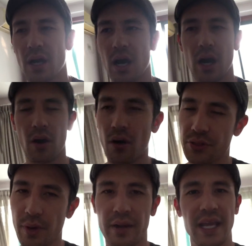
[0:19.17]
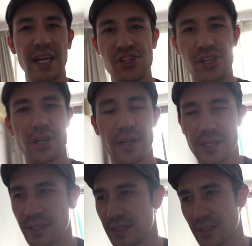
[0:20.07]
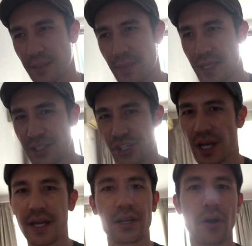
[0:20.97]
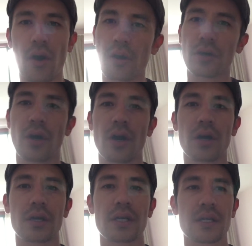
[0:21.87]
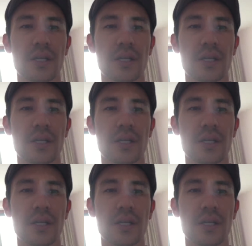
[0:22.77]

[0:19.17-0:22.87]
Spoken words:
all throughout Asia and like mainland China, Hong Kong,